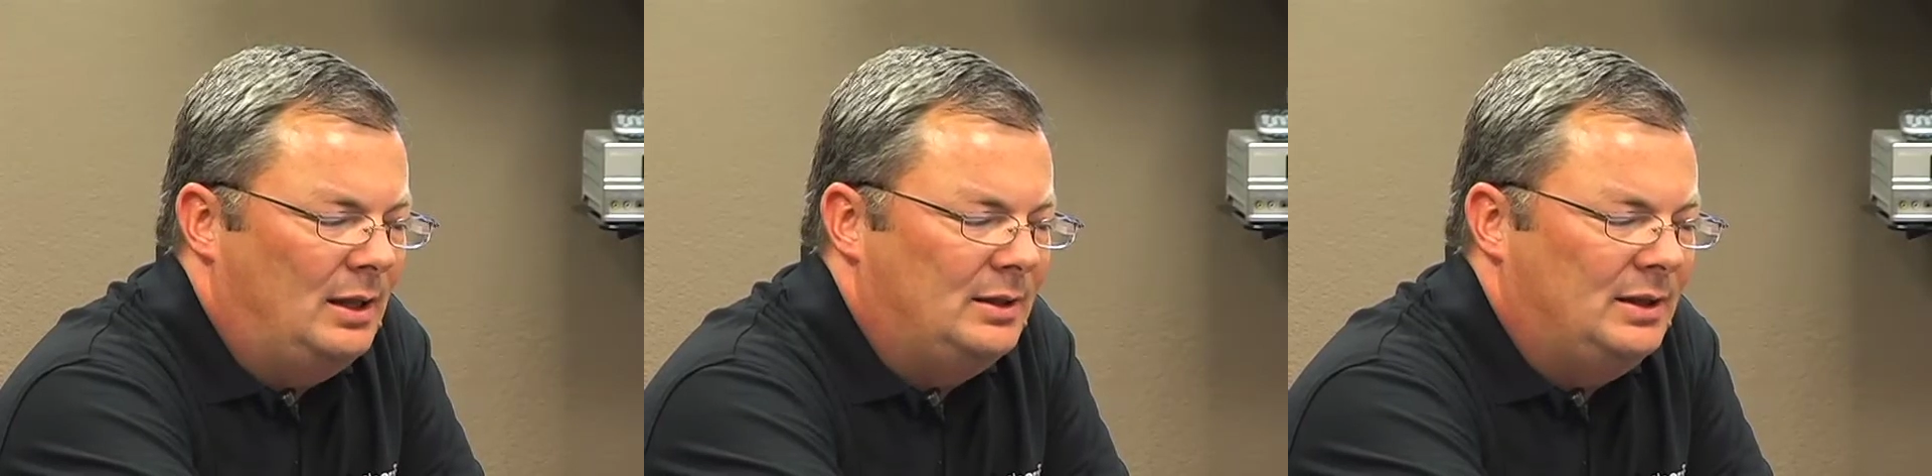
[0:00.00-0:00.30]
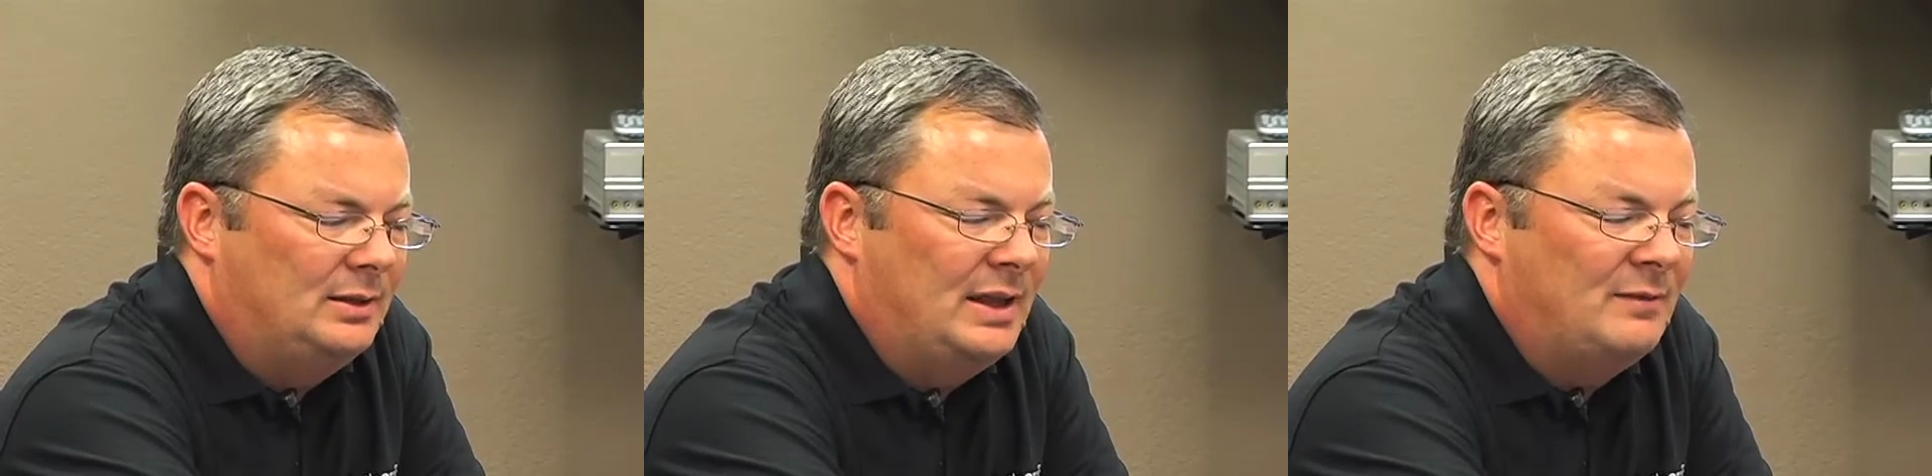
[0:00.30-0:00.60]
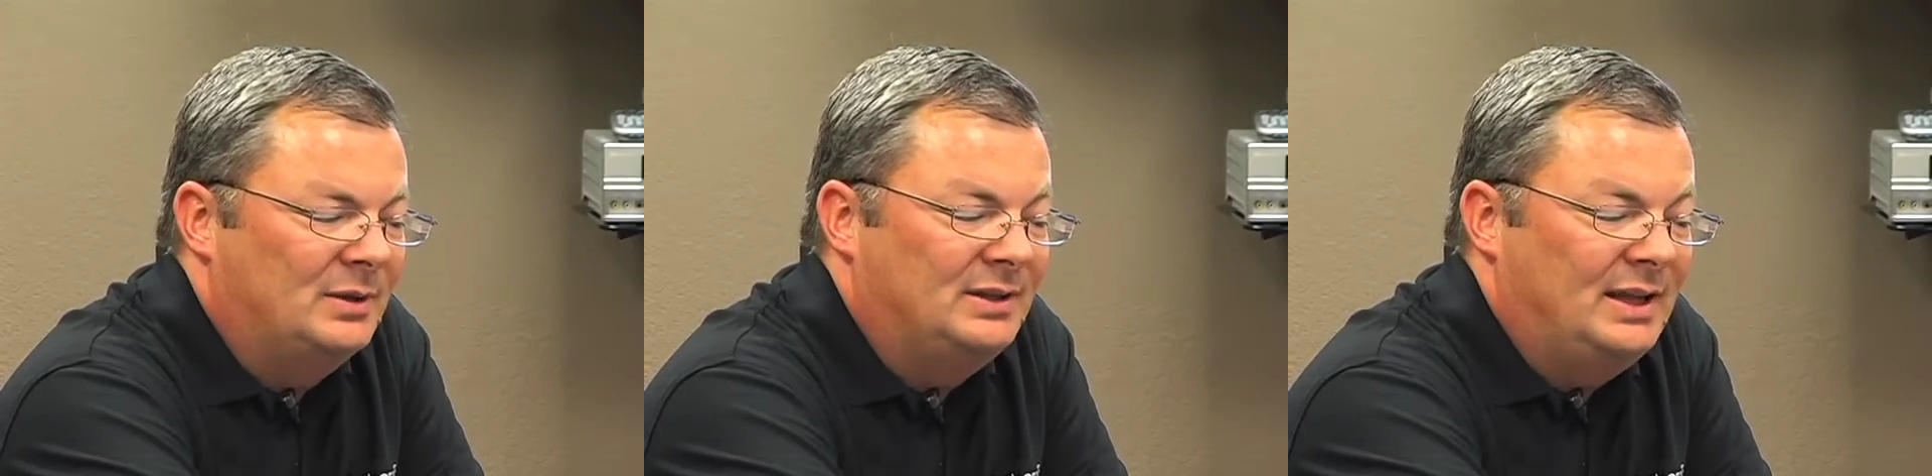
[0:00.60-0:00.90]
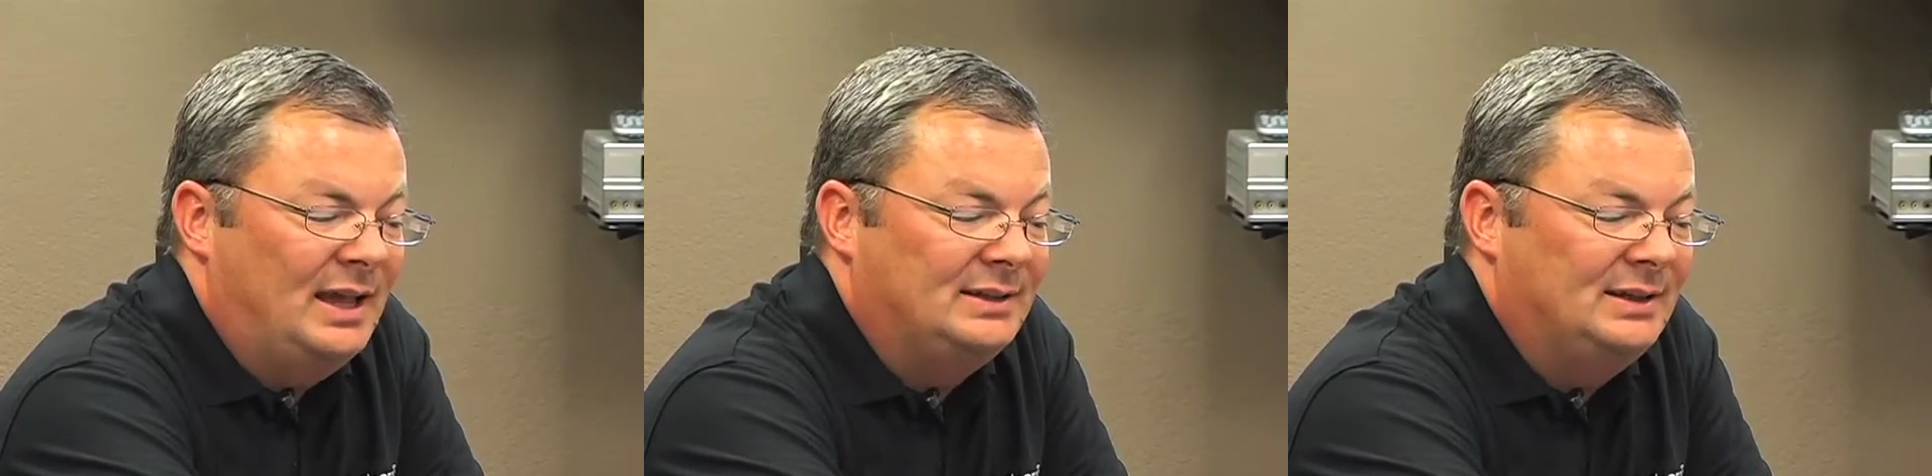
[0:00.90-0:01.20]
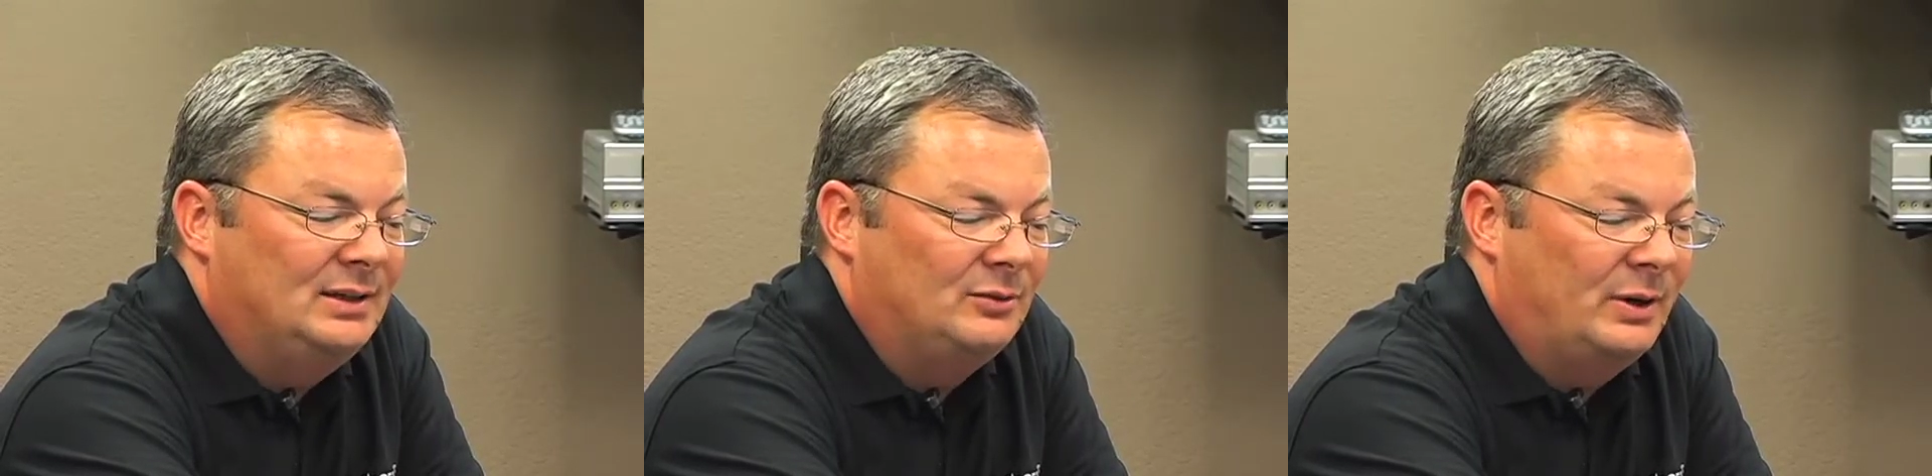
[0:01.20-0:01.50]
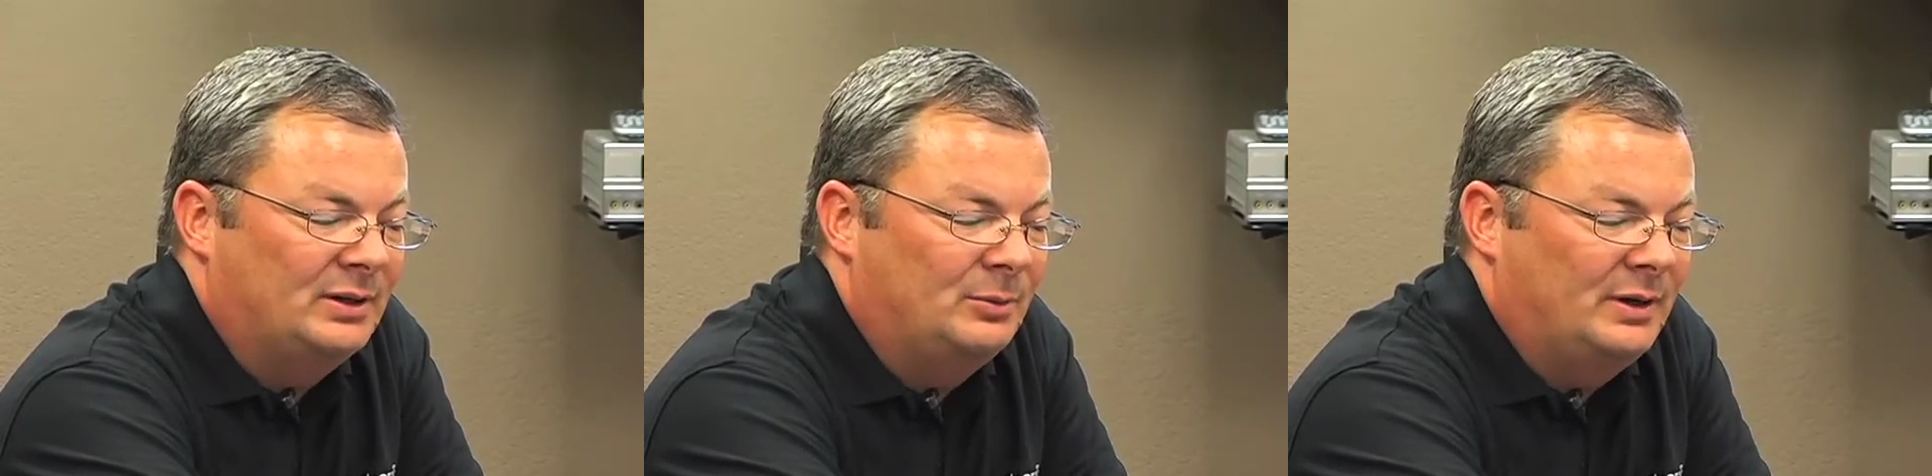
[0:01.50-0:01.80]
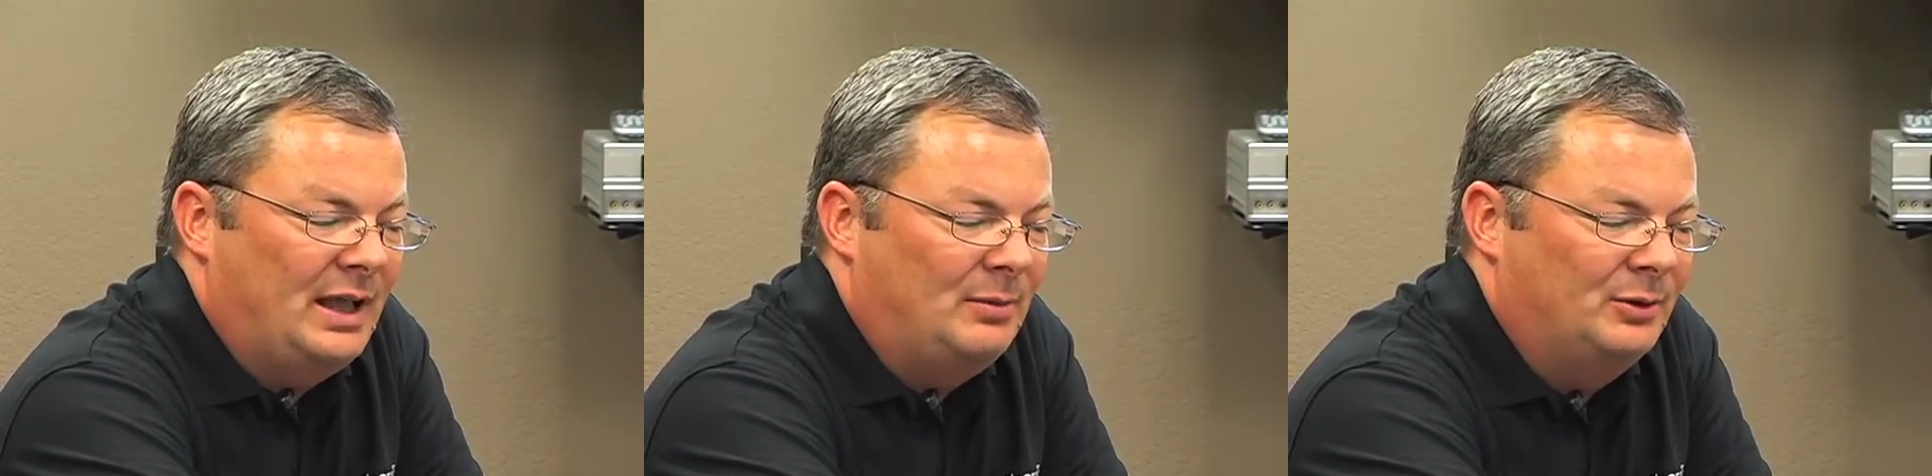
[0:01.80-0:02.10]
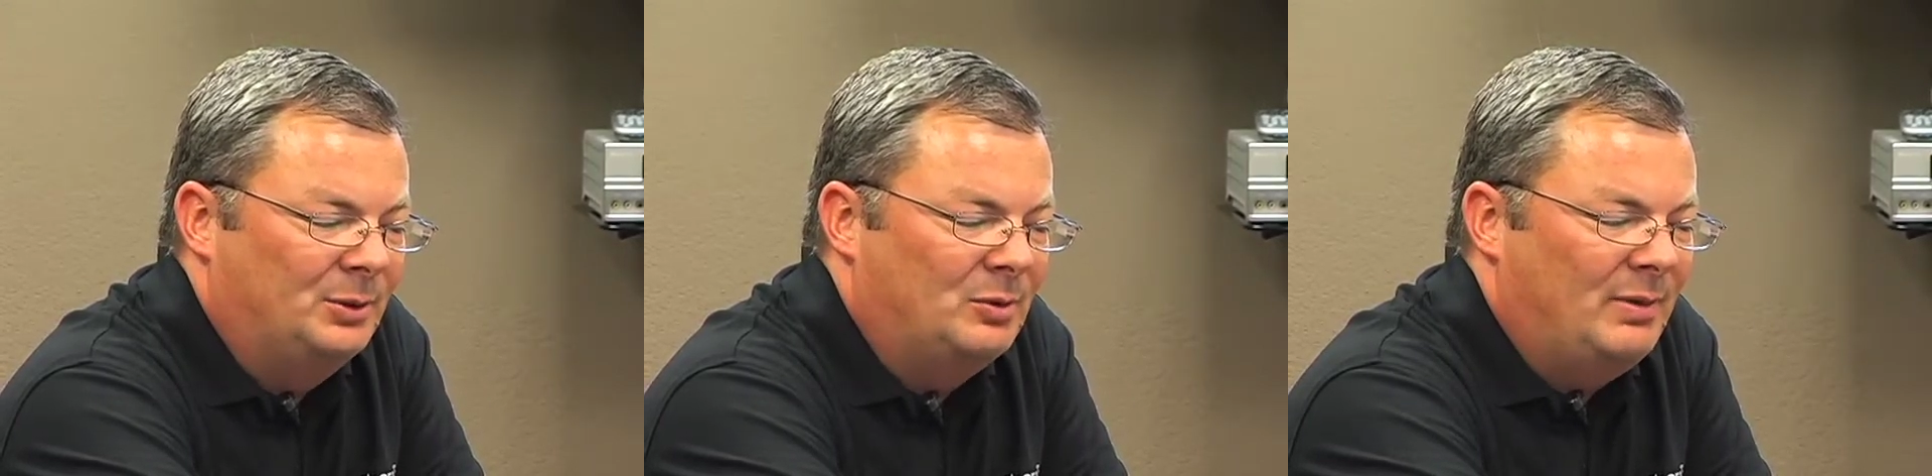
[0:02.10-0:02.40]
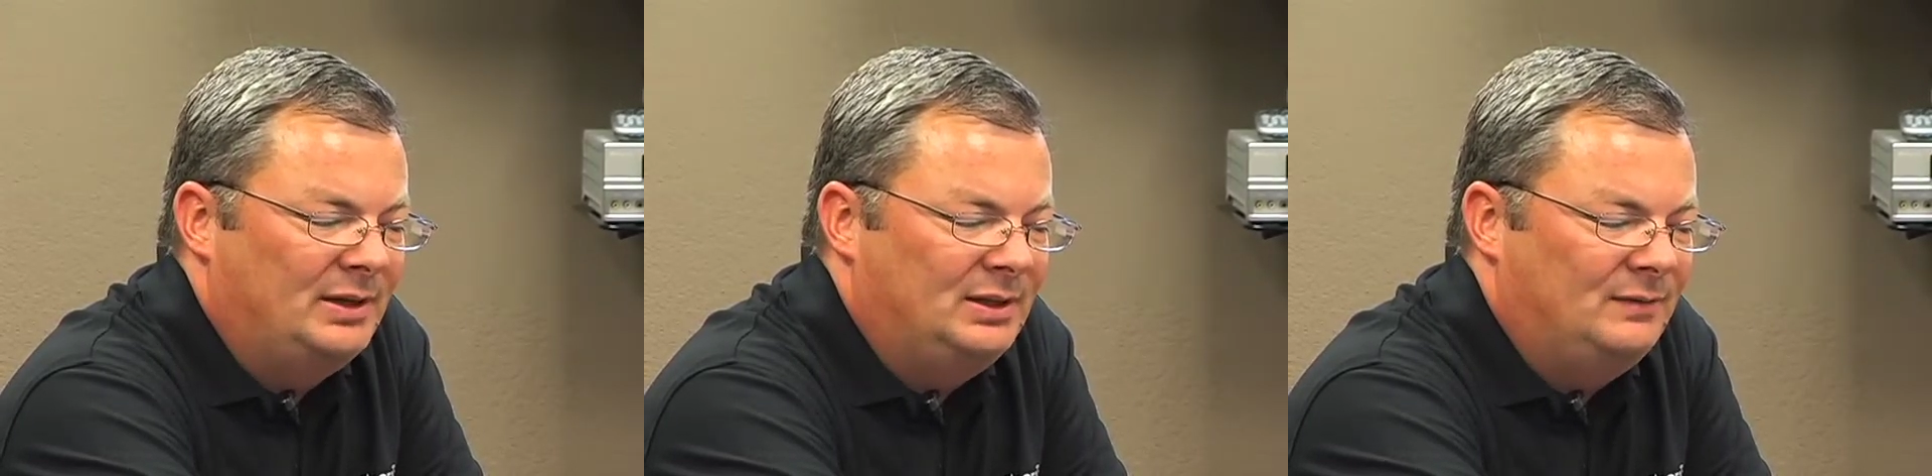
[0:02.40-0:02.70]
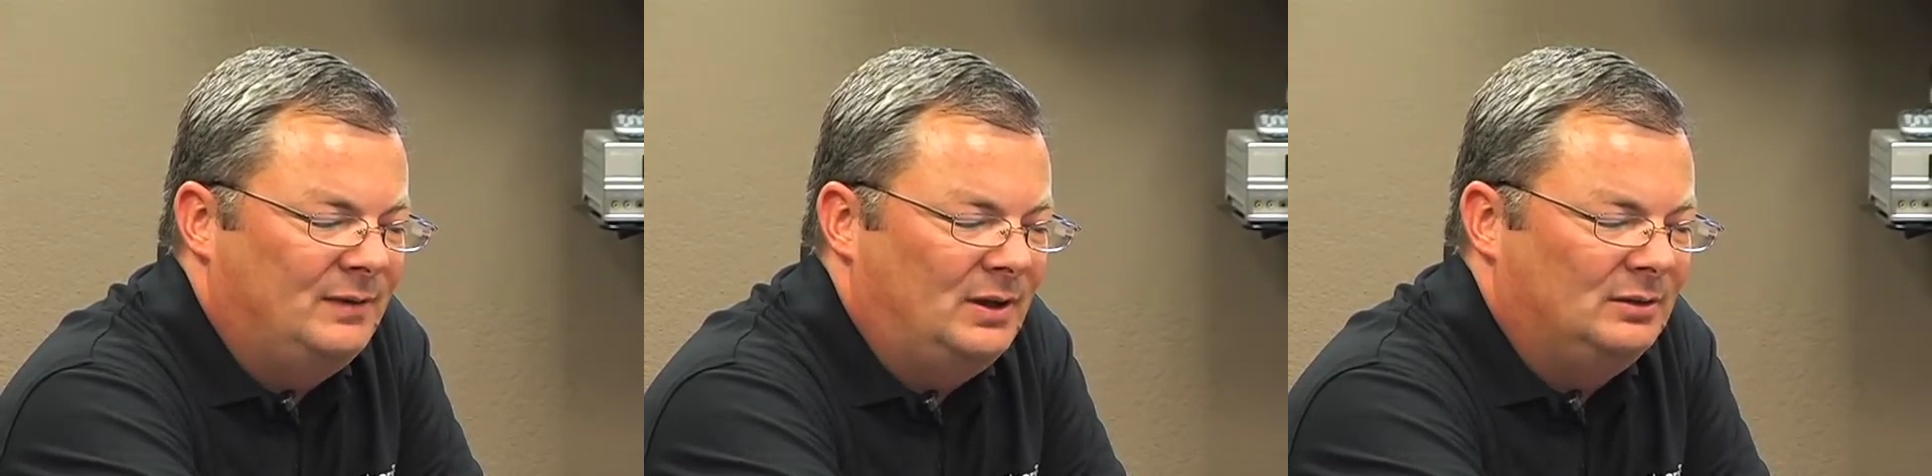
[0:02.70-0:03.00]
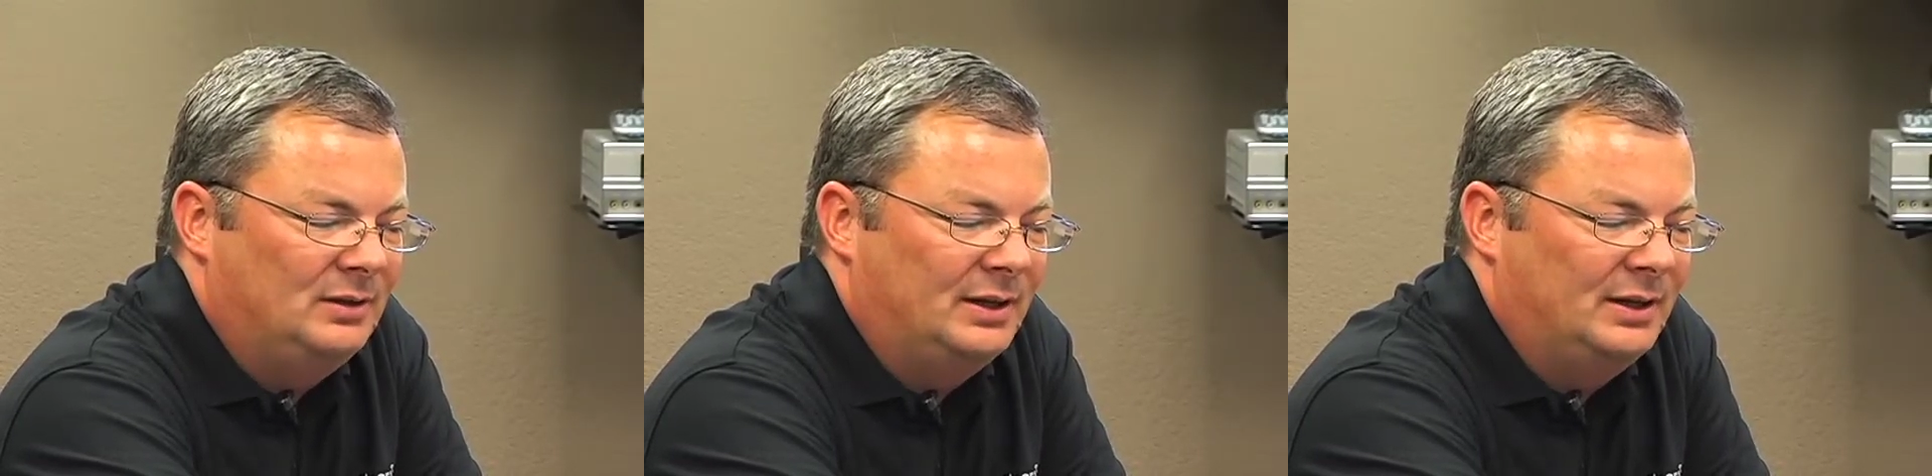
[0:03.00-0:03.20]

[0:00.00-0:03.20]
It gave them a DID, a direct and dialable number by default.